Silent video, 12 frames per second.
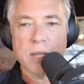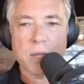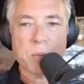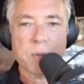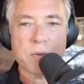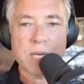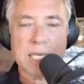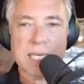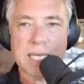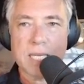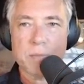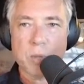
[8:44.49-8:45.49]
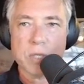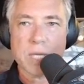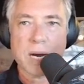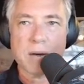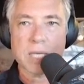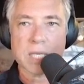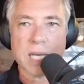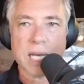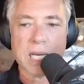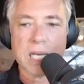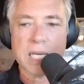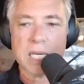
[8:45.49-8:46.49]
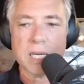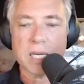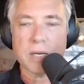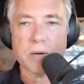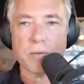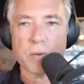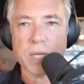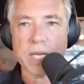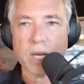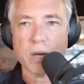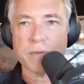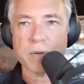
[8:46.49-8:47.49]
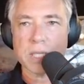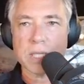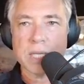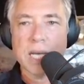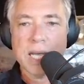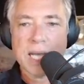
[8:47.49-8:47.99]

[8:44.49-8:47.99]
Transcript: that we really need more tyrants like Caligula ruling over us.